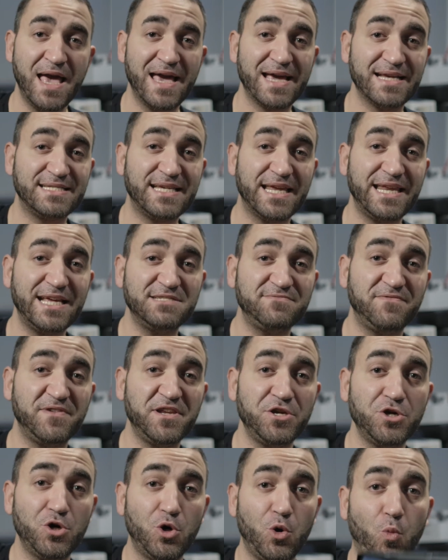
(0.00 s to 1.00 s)
In today's
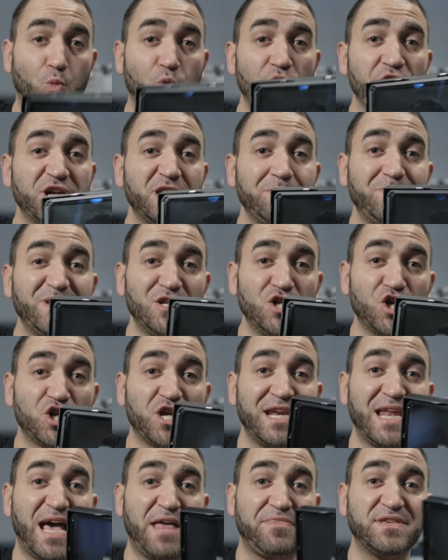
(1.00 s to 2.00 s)
video, we're going to be
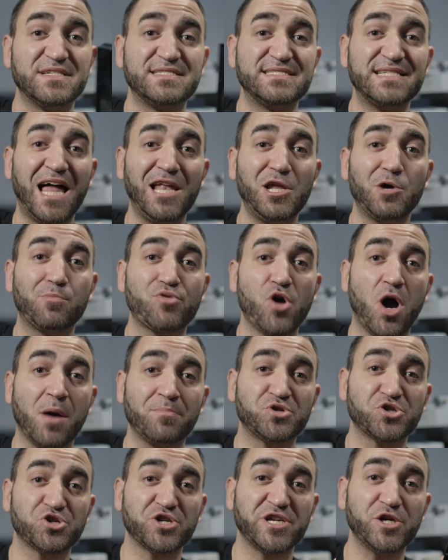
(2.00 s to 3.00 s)
looking at this
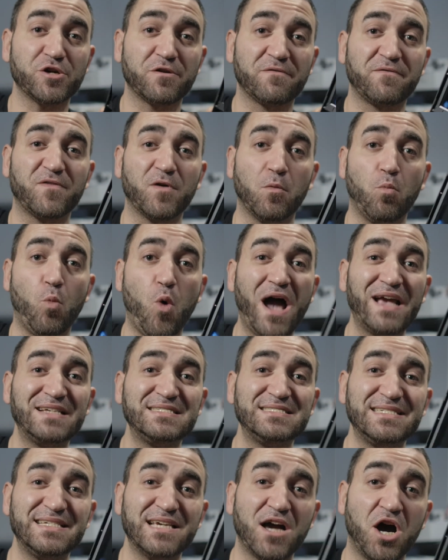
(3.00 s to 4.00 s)
teleprompter here from
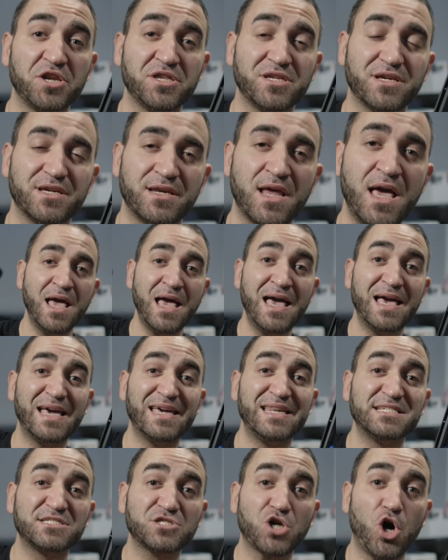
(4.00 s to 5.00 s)
YC Onion. It
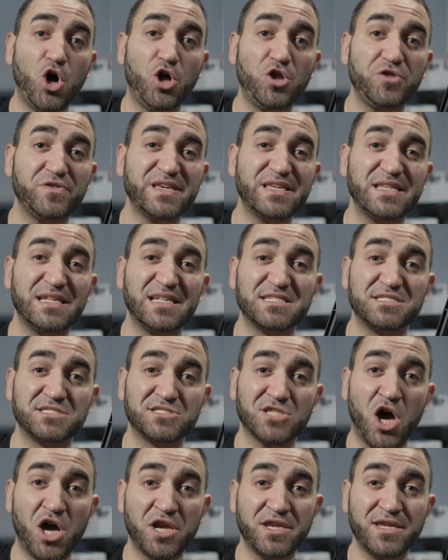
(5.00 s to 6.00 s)
is called the
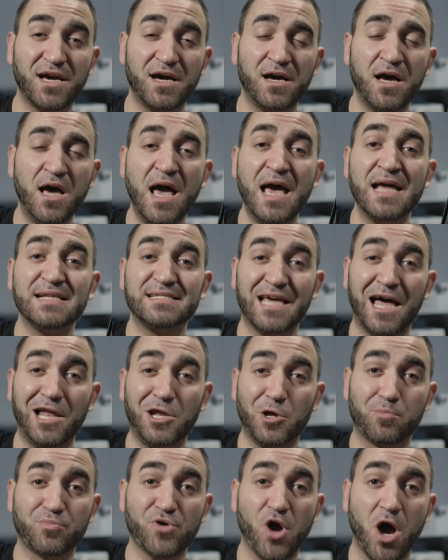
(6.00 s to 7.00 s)
Lasagna
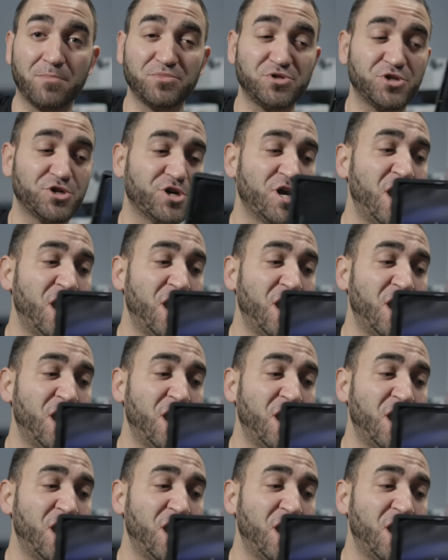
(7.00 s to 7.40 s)
Teleprompter,